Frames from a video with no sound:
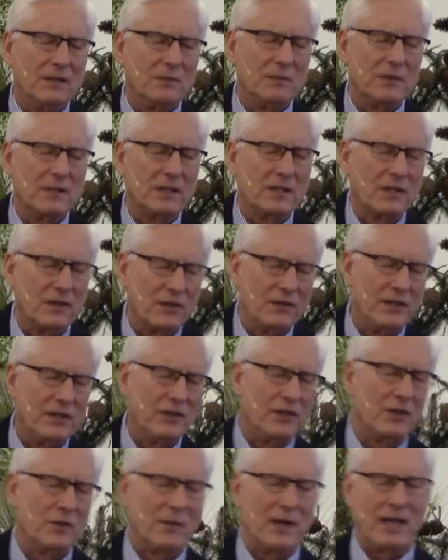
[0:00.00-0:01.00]
We're clothed in
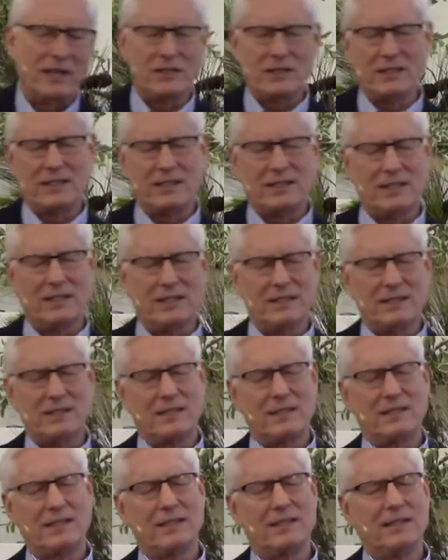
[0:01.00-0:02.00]
your
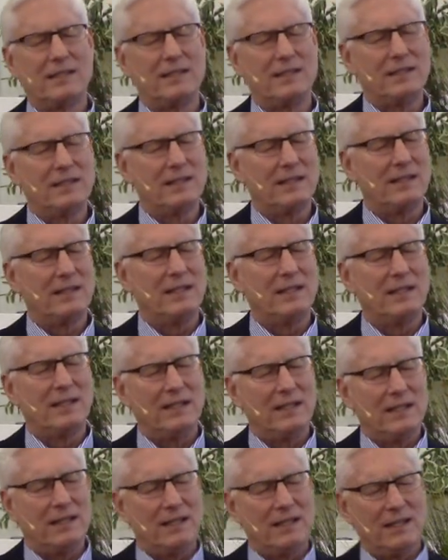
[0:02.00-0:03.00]
righteousness.
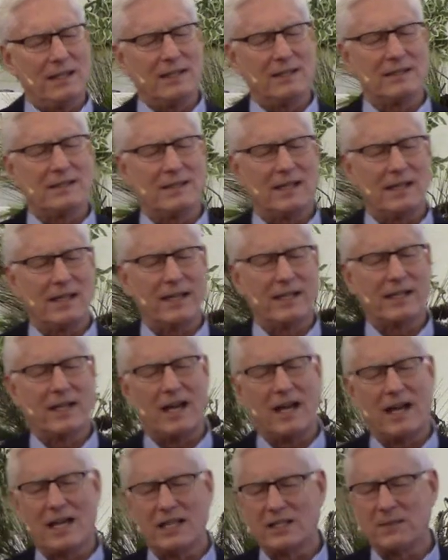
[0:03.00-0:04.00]
It's not like
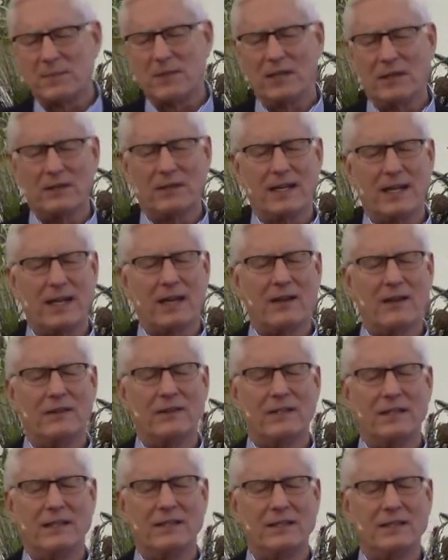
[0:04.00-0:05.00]
a hospital
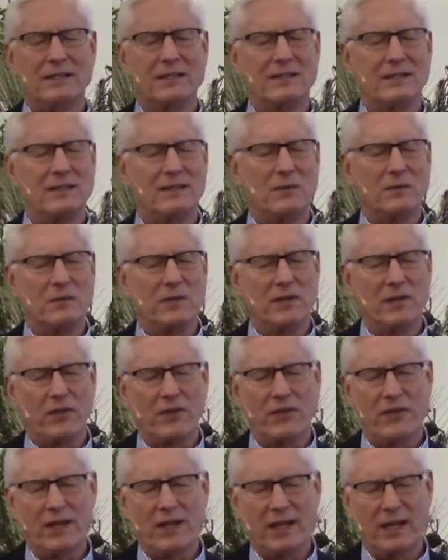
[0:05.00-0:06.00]
gown, it's the real
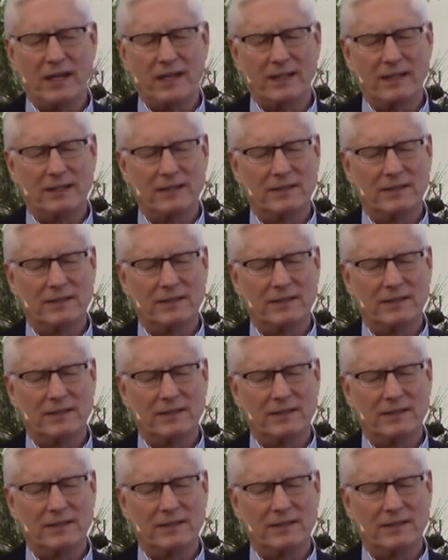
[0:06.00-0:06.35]
thing.